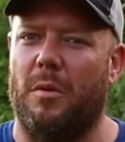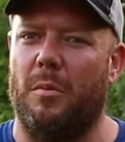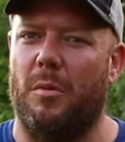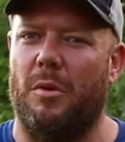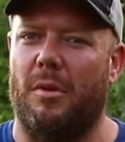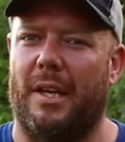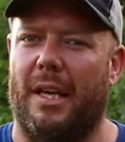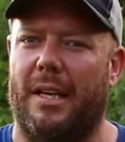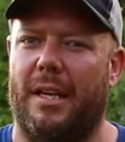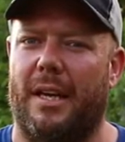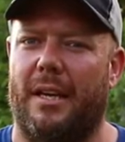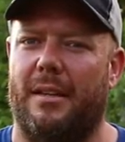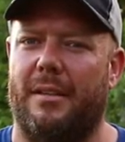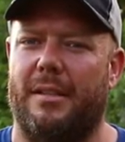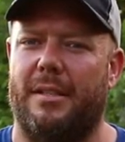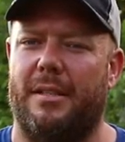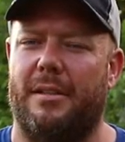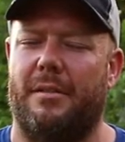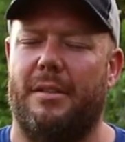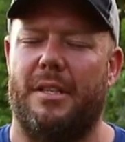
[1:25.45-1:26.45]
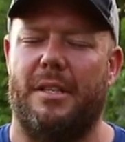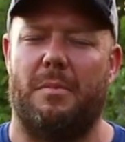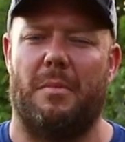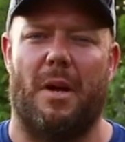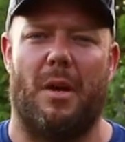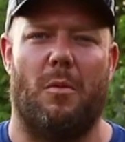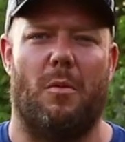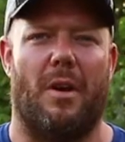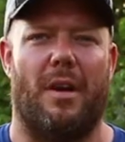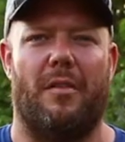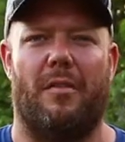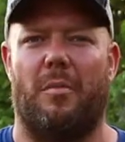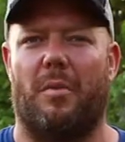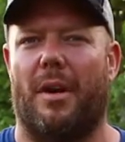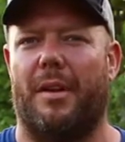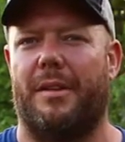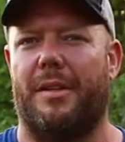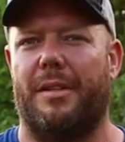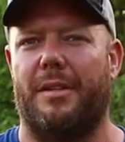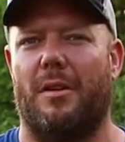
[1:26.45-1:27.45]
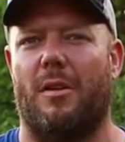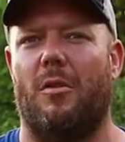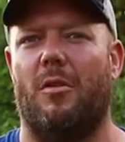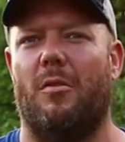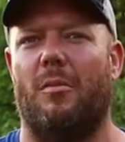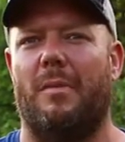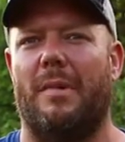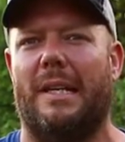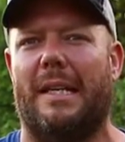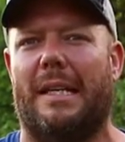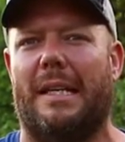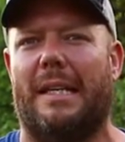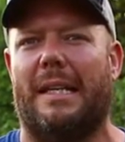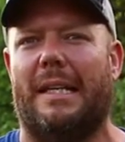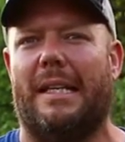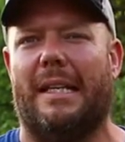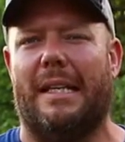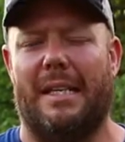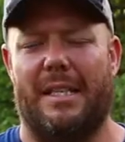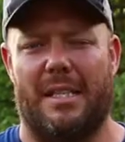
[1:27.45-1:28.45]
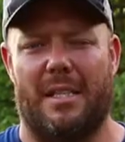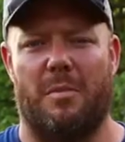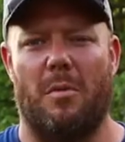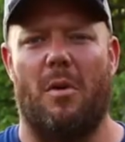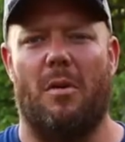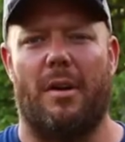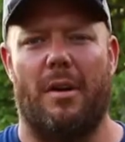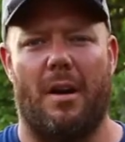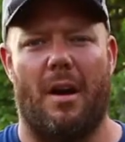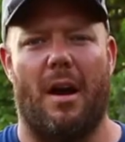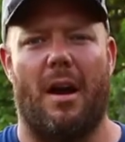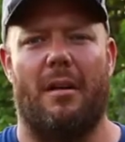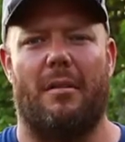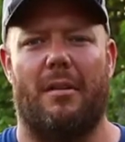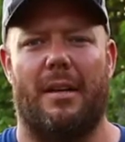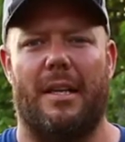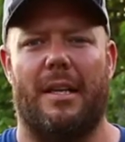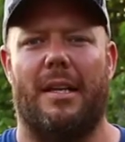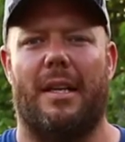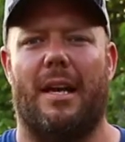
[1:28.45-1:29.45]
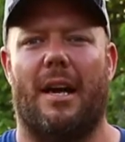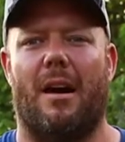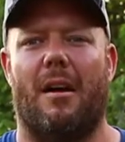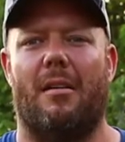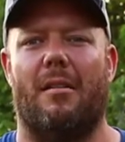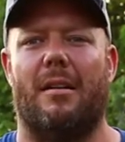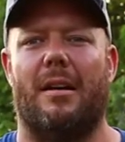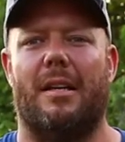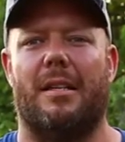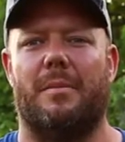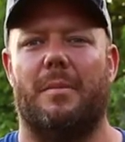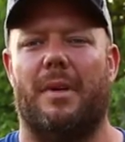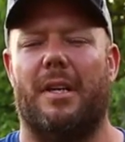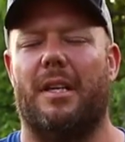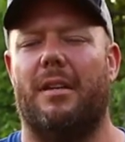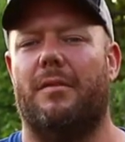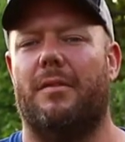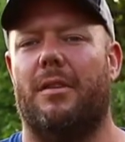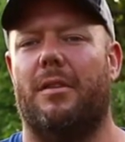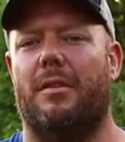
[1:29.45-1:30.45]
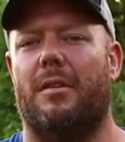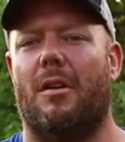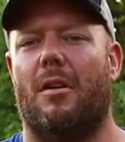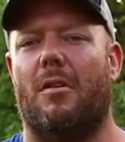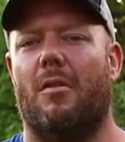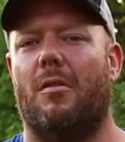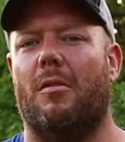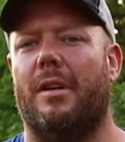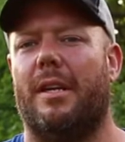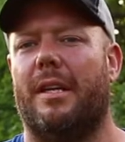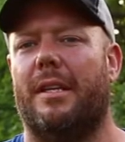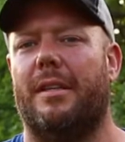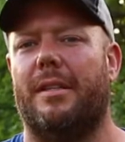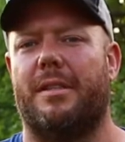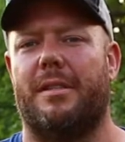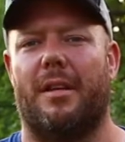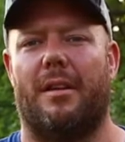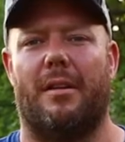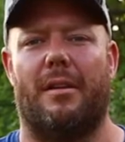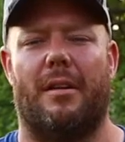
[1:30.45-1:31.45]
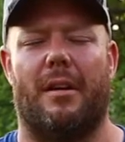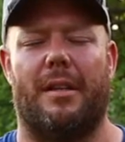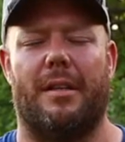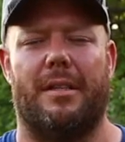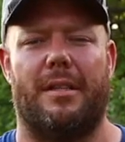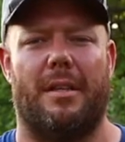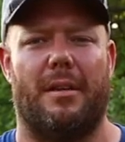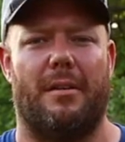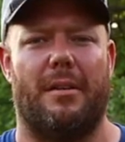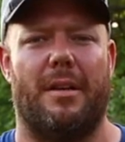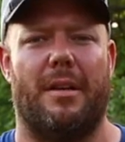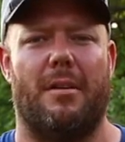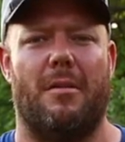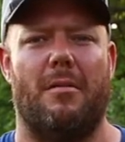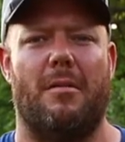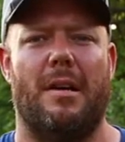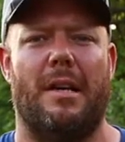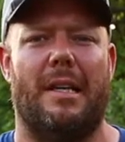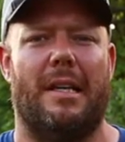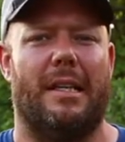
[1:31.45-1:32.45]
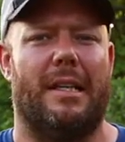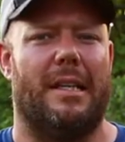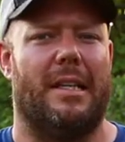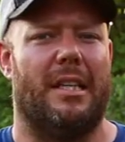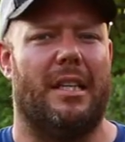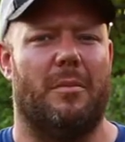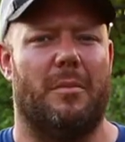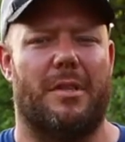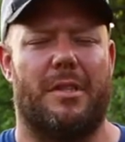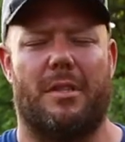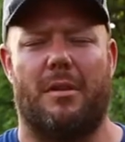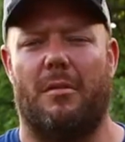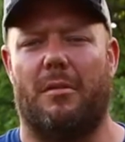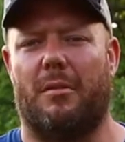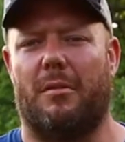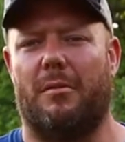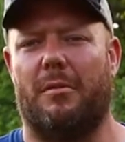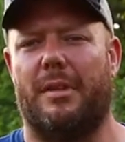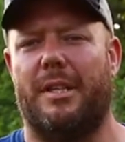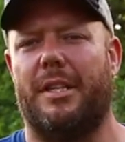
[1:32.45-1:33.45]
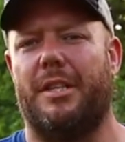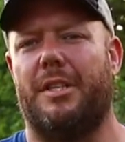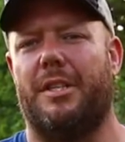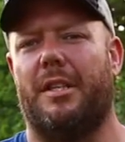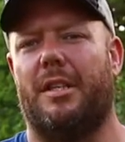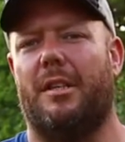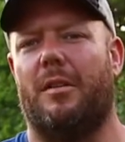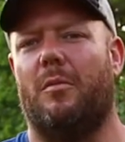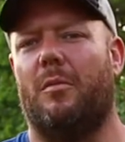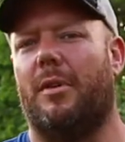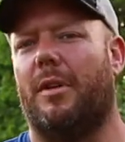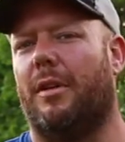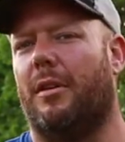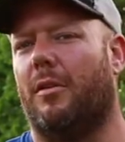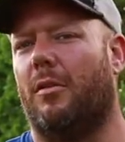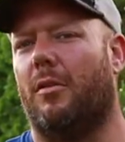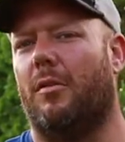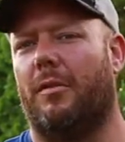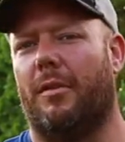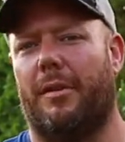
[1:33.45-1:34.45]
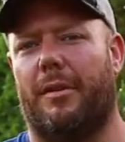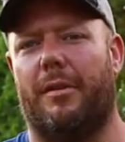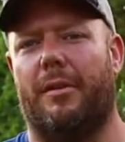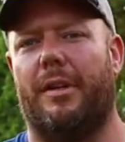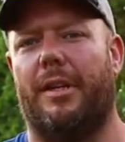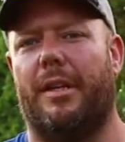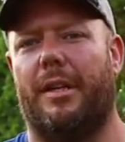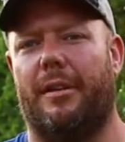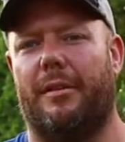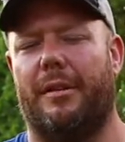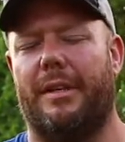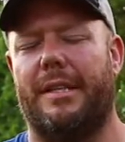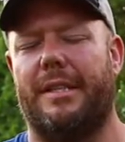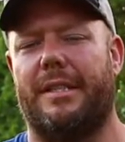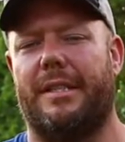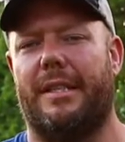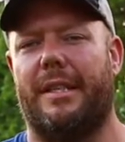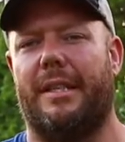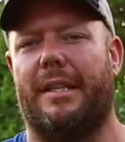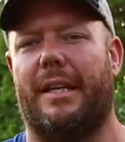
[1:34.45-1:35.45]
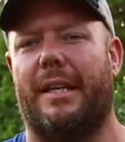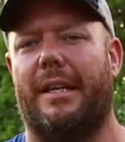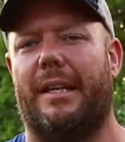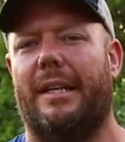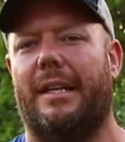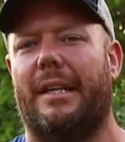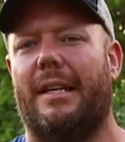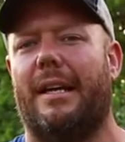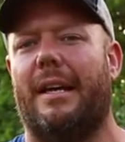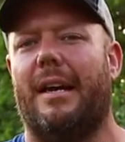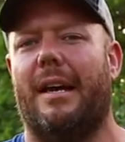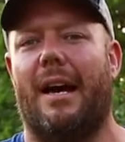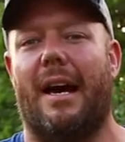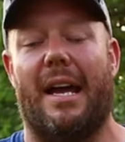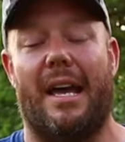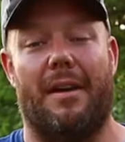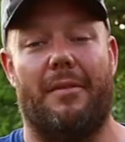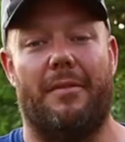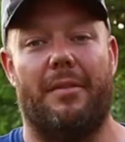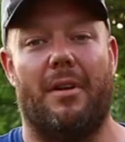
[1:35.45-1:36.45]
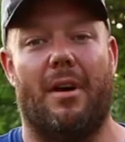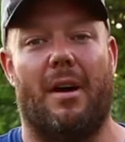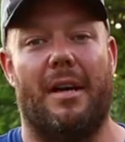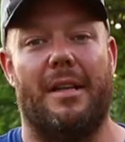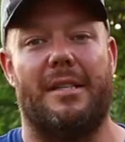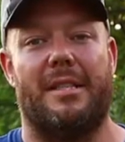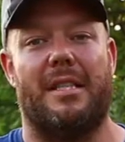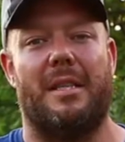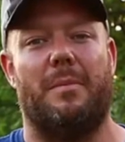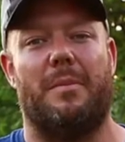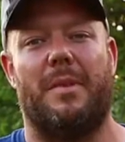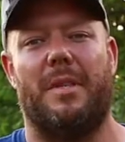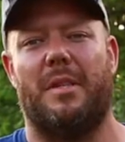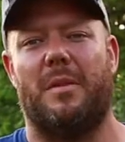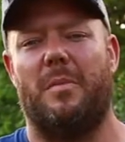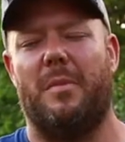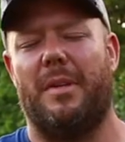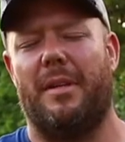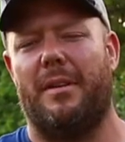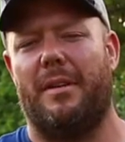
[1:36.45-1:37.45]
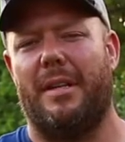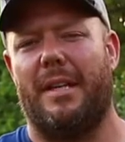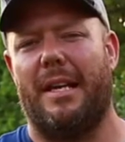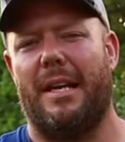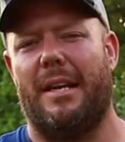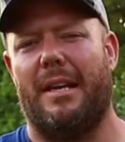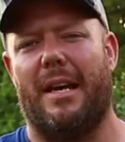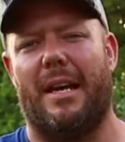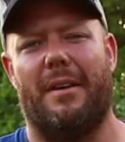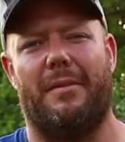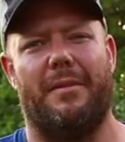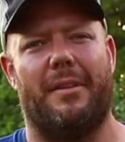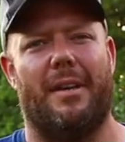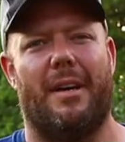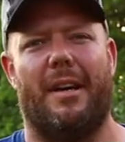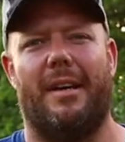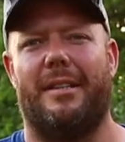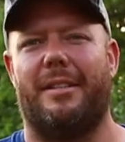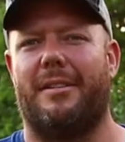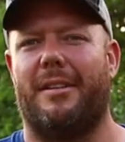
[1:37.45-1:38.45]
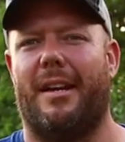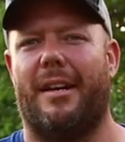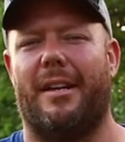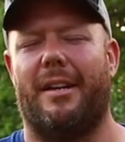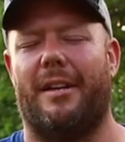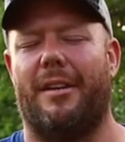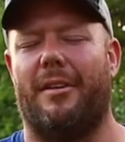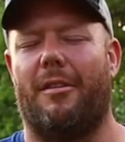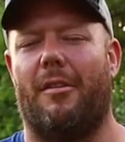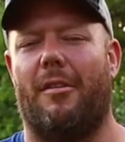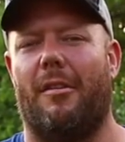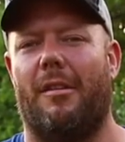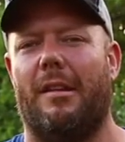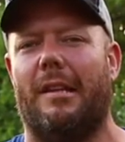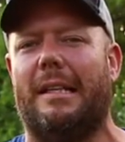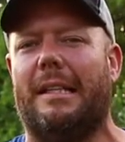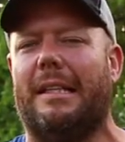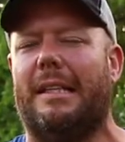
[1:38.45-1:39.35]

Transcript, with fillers: the Moonlight Kettle Series. My wife brought this home. It's smoking hot right now, as many of you know, in southern Ontario, in the Muskoka region. We're over thirty degrees today. I have not sipped this beer yet. I have not tried it at all.